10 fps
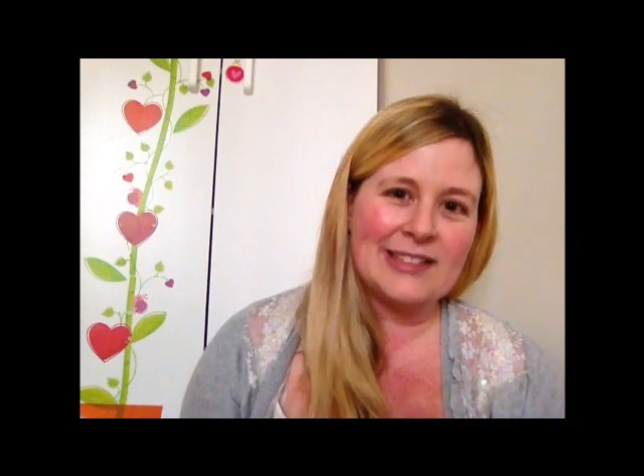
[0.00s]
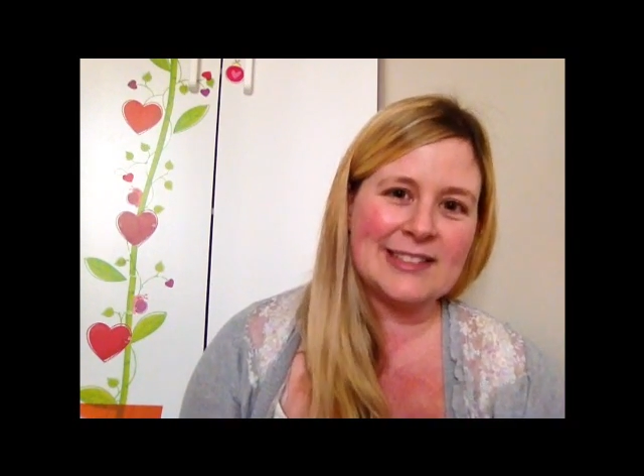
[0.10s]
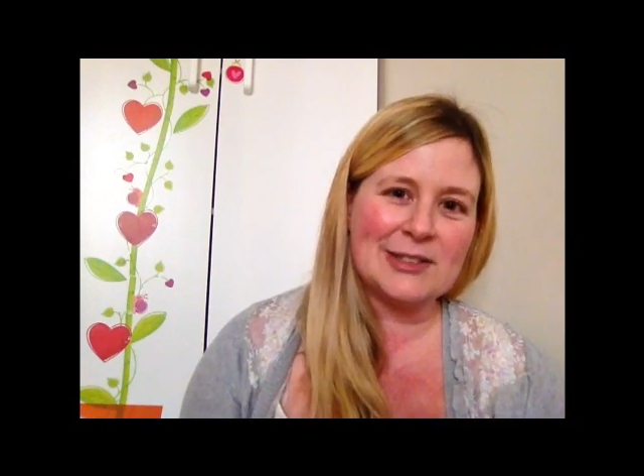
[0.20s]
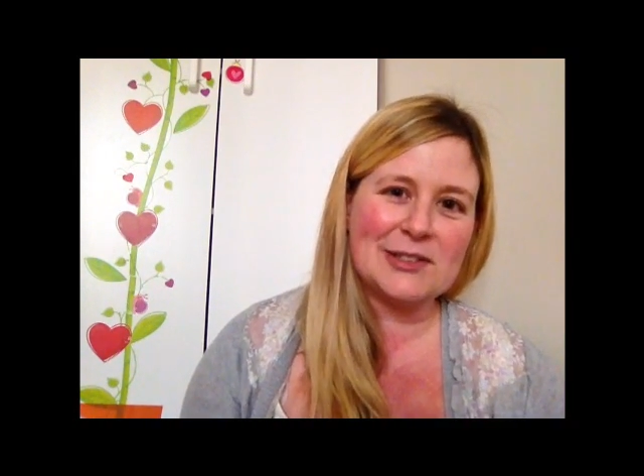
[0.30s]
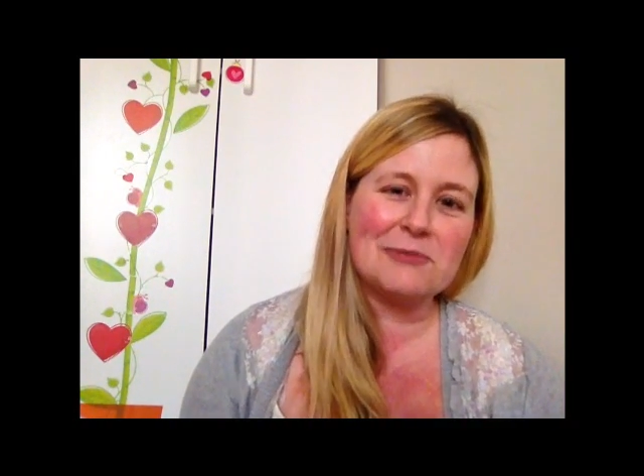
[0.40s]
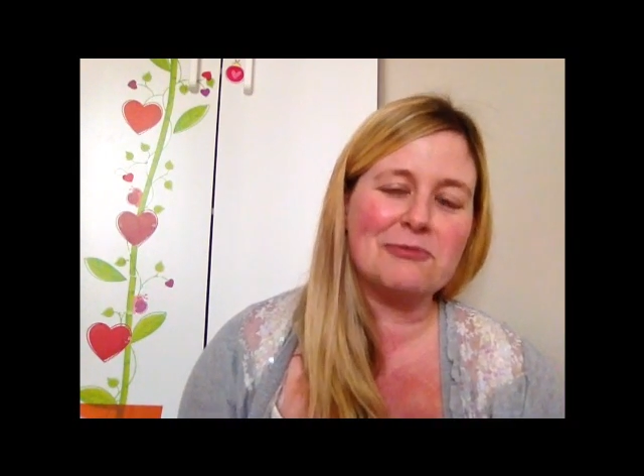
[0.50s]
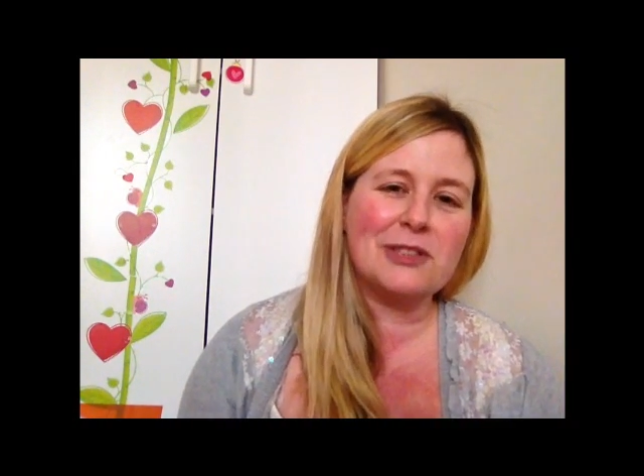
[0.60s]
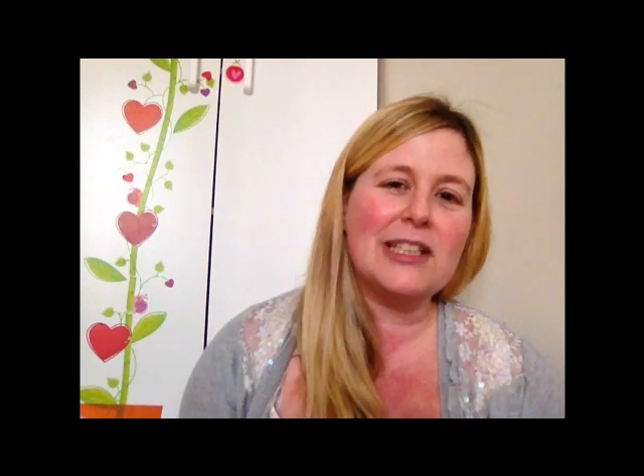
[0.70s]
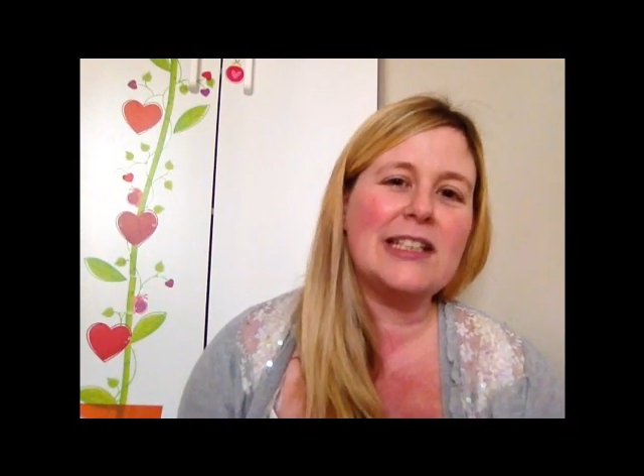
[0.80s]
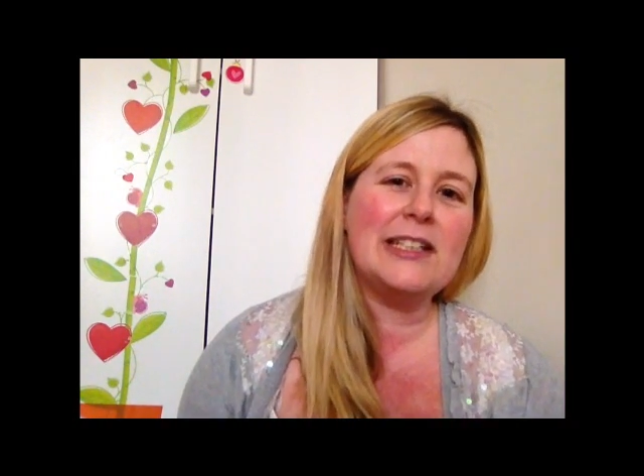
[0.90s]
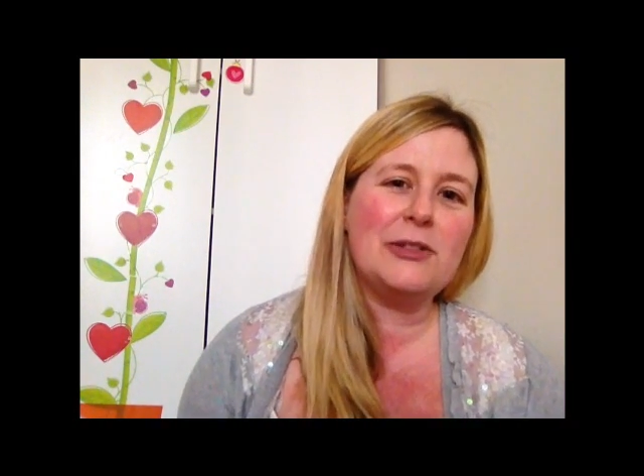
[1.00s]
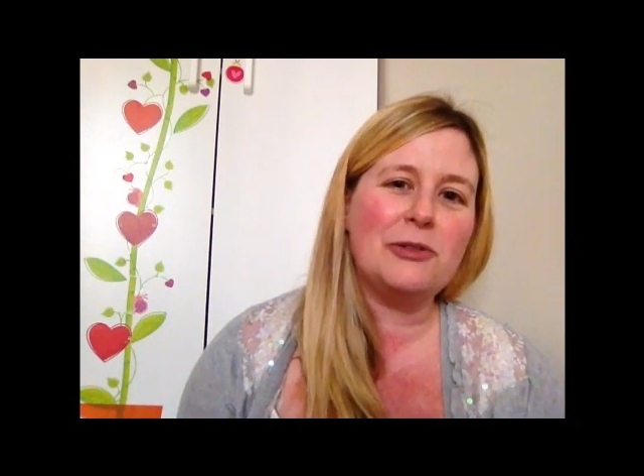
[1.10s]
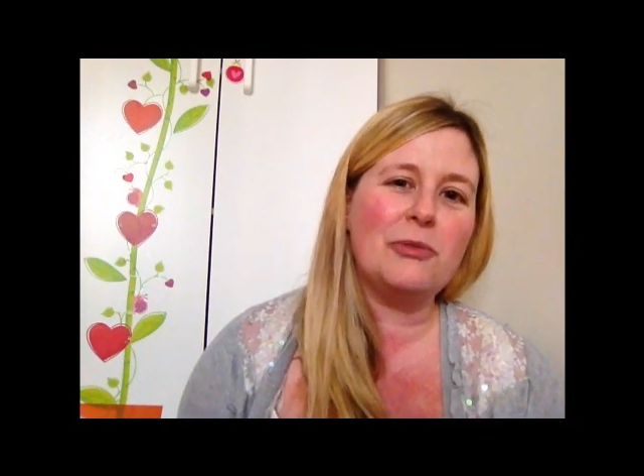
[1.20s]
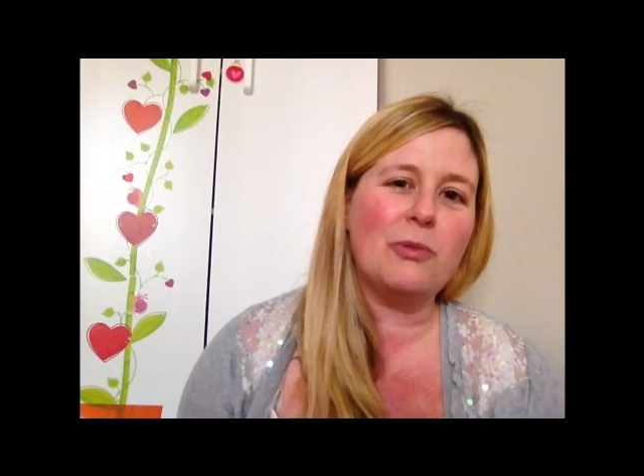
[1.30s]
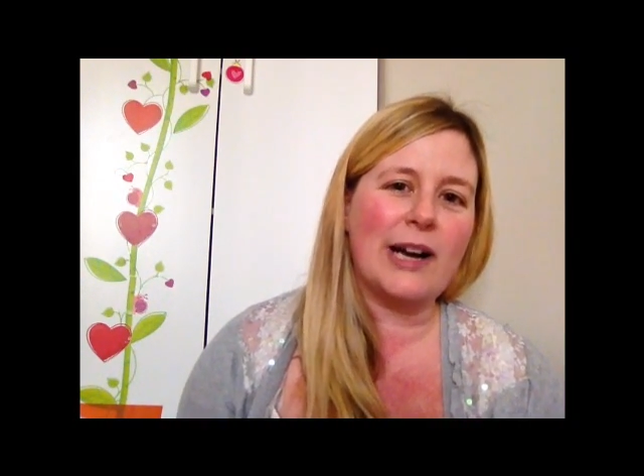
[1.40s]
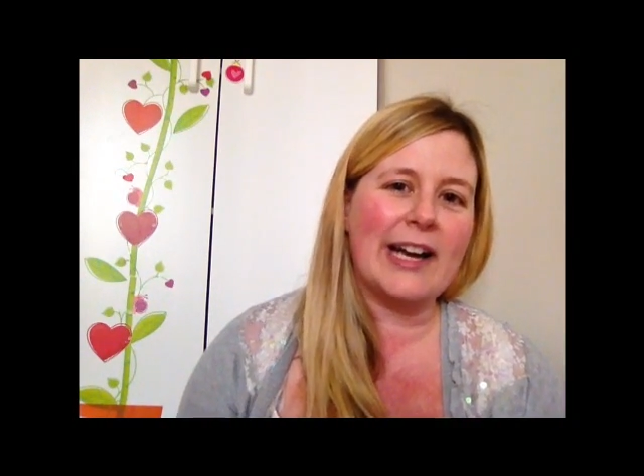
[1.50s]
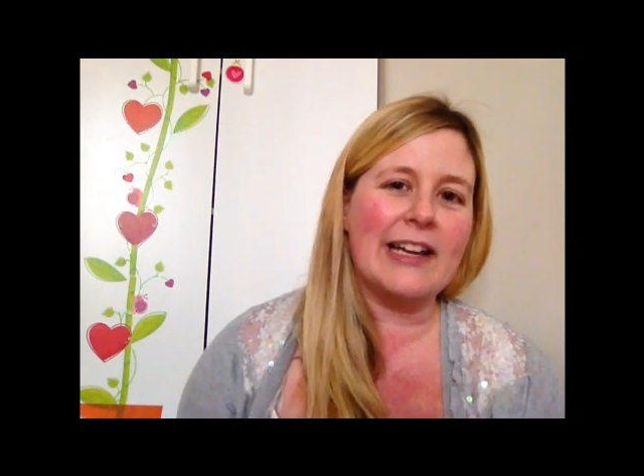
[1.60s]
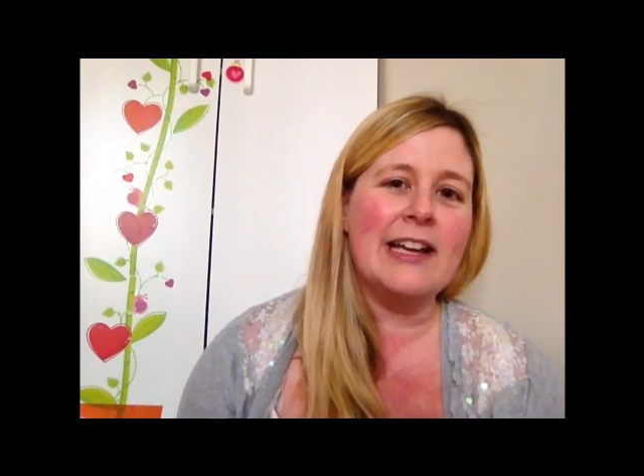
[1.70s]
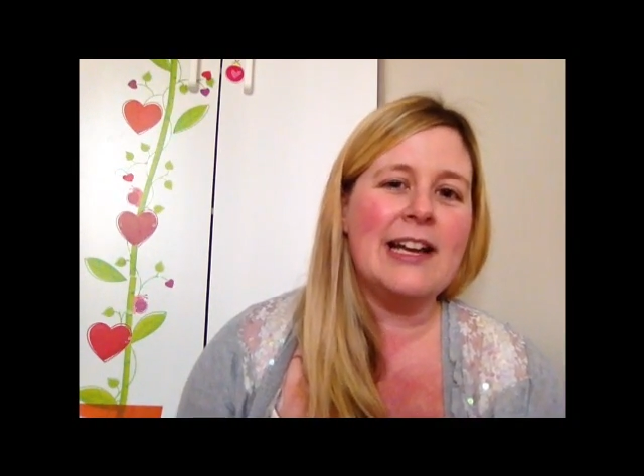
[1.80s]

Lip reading: so it's a really good way